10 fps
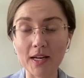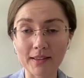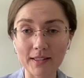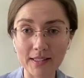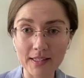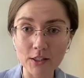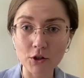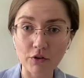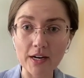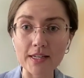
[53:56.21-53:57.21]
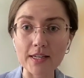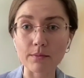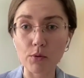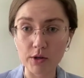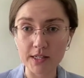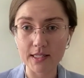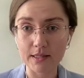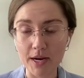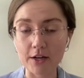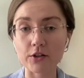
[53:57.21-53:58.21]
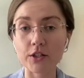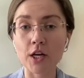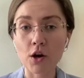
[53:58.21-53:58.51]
and the key Ukrainian policymakers